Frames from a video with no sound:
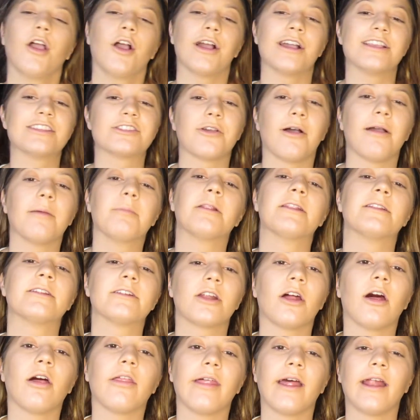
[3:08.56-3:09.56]
Okay, so I
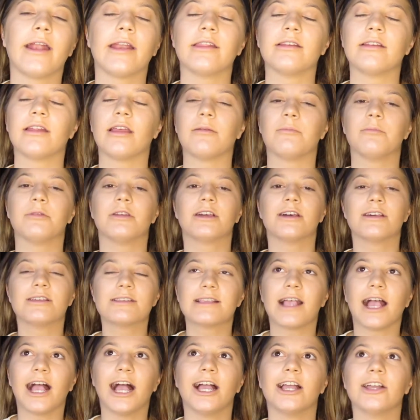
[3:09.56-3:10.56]
blended all that in. And
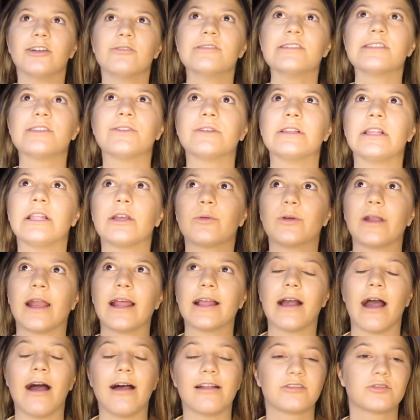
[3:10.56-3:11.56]
because I always feel like when
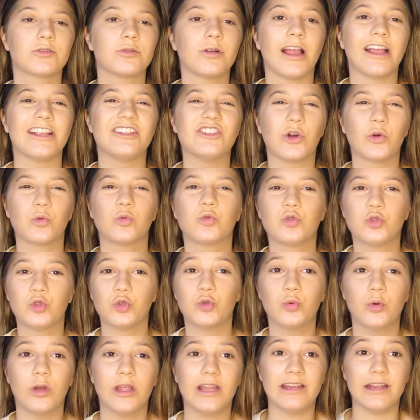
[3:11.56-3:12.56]
I contour, I don't
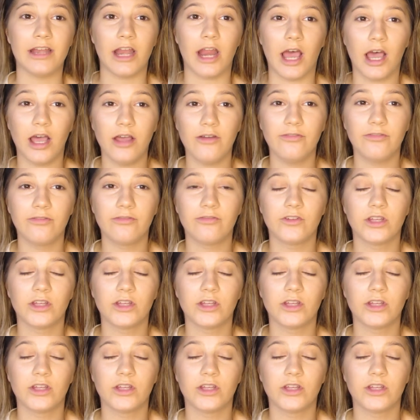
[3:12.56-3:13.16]
do enough,